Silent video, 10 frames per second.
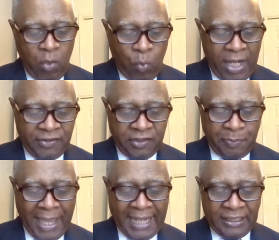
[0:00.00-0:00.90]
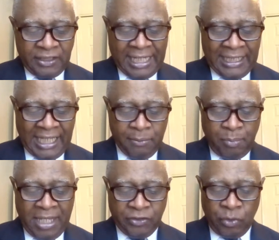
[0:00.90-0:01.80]
Waste is packaged and labeled
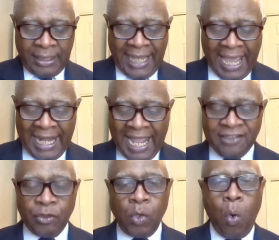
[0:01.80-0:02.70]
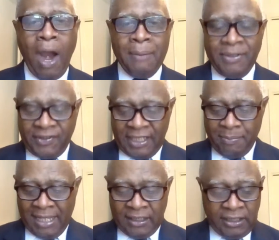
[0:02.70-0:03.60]
based on guidelines and requirements set
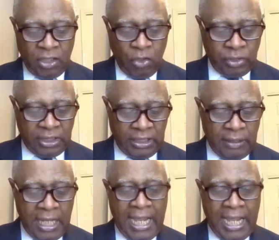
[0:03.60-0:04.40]
by the DOT